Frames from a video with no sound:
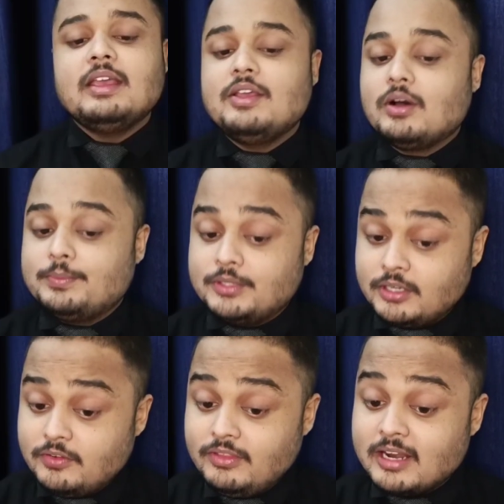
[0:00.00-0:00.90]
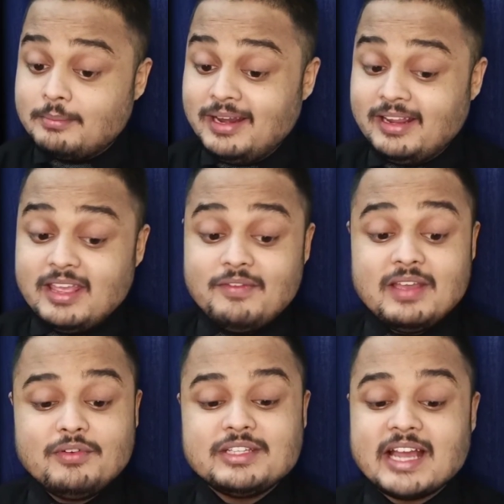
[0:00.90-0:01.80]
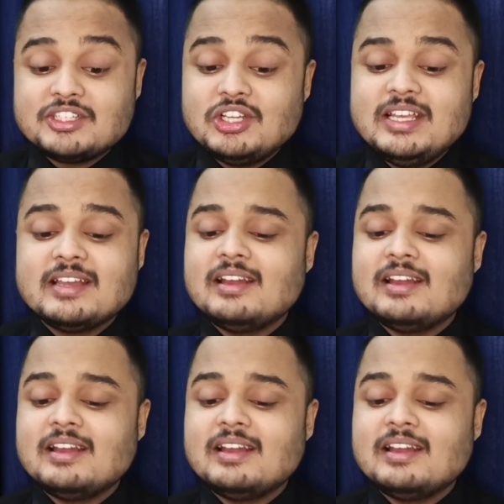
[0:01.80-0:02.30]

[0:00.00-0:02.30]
He observed that Milky Way was actually